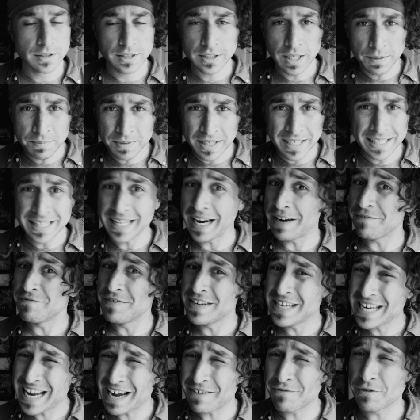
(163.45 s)
something that I've
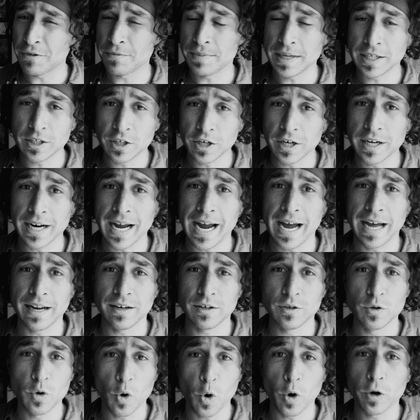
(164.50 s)
never been good at,
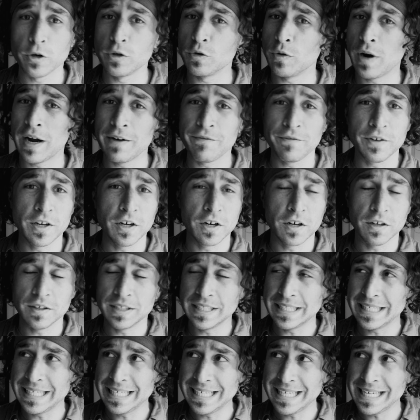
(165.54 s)
nor do I feel
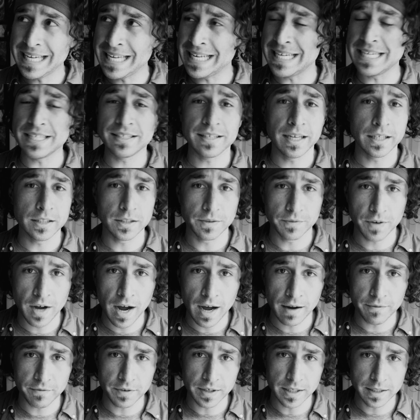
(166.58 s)
any sense of
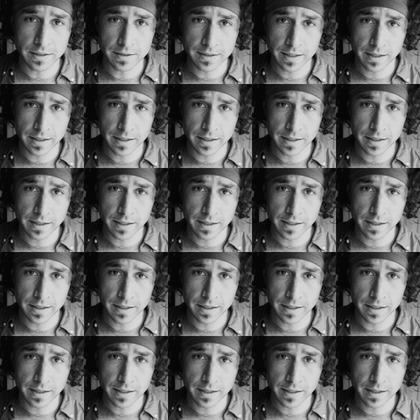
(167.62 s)
confidence